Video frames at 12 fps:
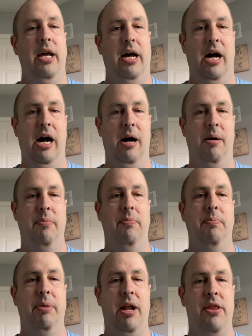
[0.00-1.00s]

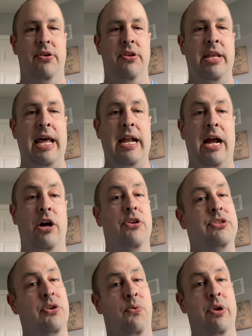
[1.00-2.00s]
But other than that, I
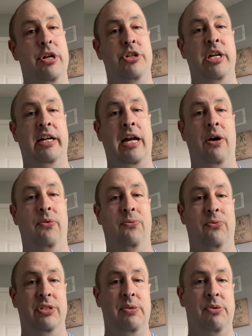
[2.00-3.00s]
also want to check out
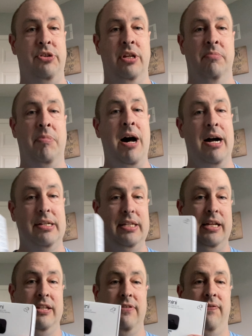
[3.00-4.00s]
and see what you get in the box.
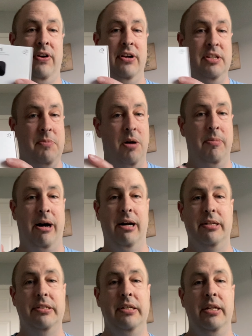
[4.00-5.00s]
It is a very small
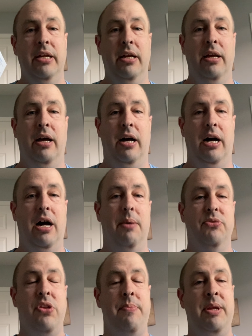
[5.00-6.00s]
box.
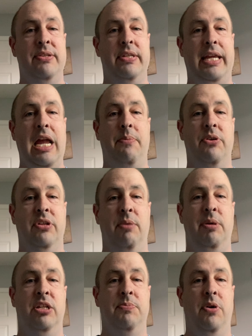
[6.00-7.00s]
So that means the camera is going to
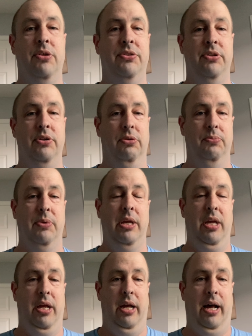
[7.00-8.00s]
be small too.
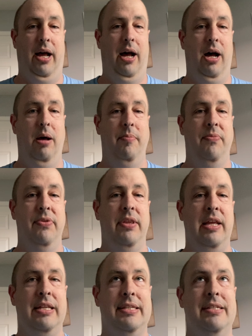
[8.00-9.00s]

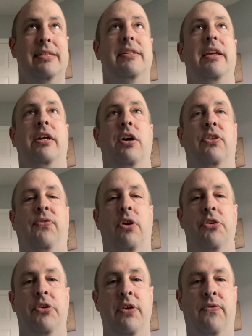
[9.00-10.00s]
It goes for
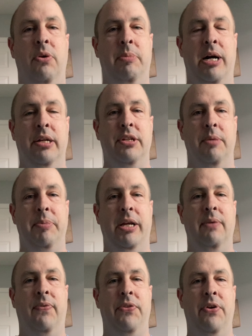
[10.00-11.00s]
34 bucks. You can pick it
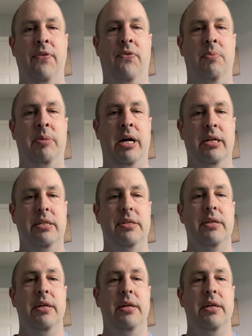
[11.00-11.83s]
up for 34 bucks.